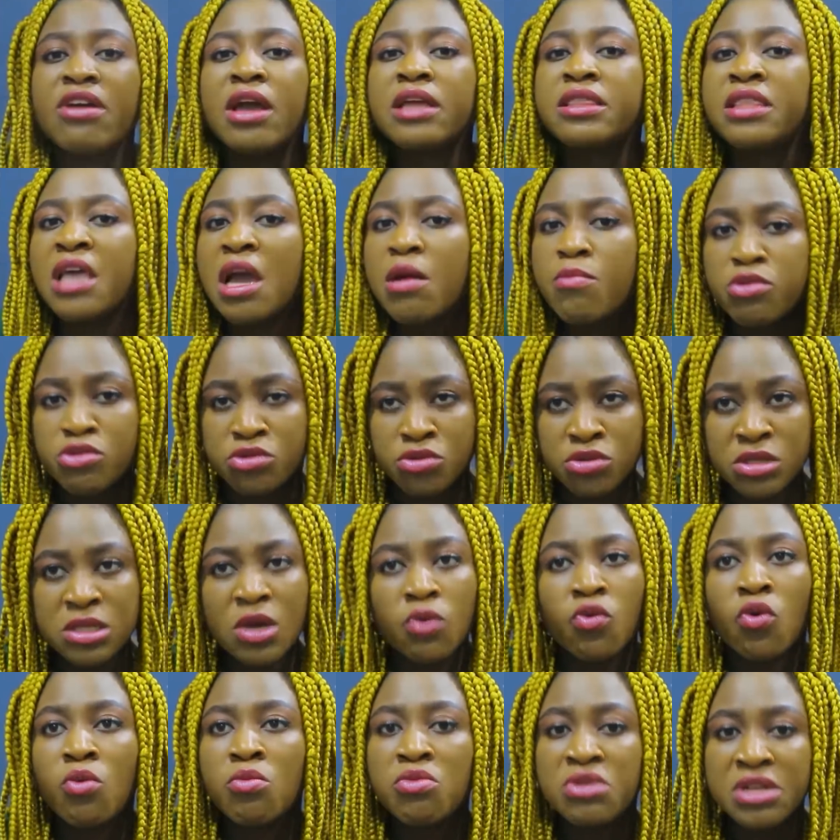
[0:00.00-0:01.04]
you a table, so say,
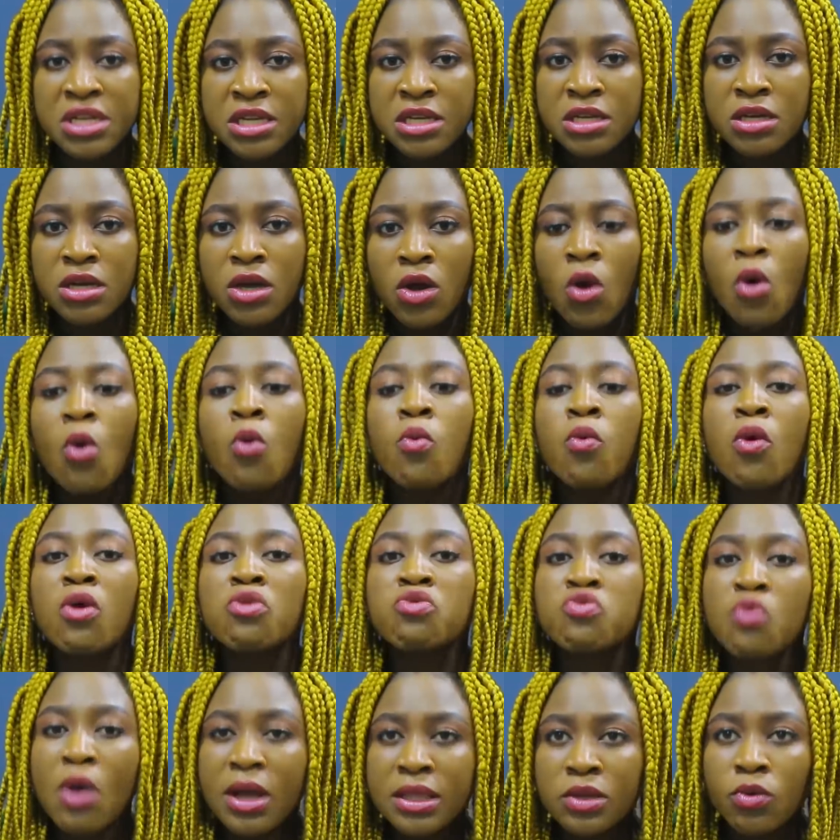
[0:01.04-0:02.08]
Womundi.
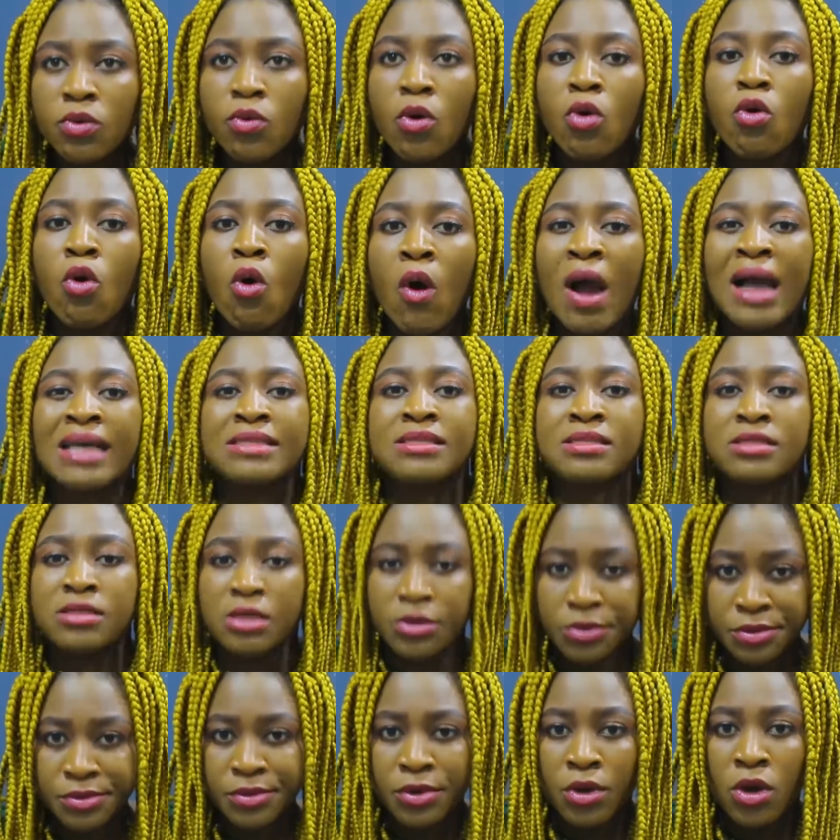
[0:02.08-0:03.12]
One will call
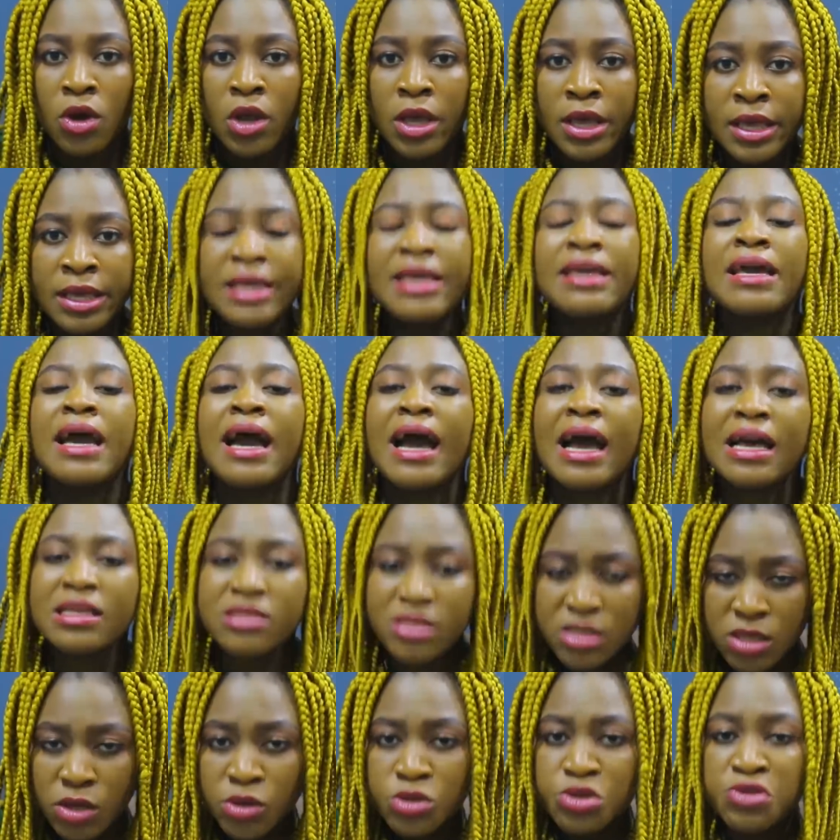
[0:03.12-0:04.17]
hustle. He
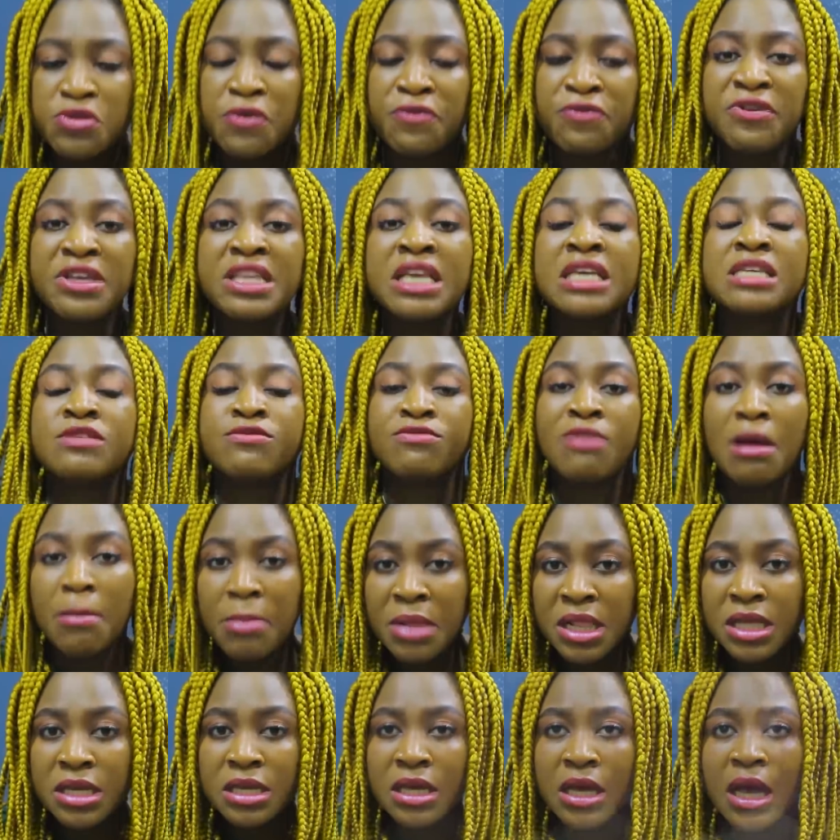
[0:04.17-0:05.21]
hustles to feed his
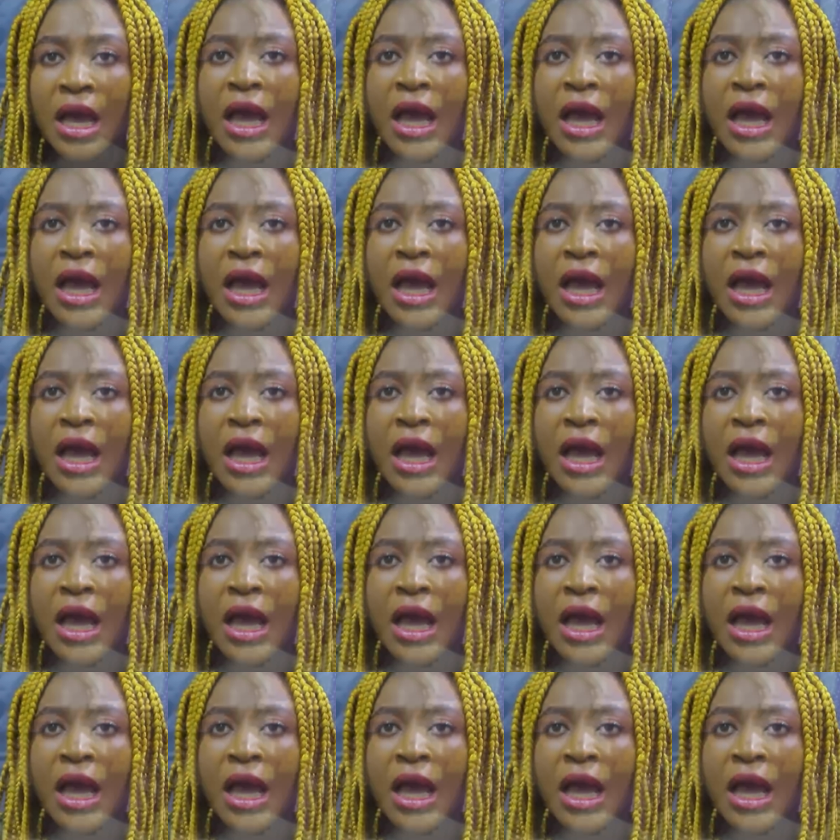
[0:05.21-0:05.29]
family,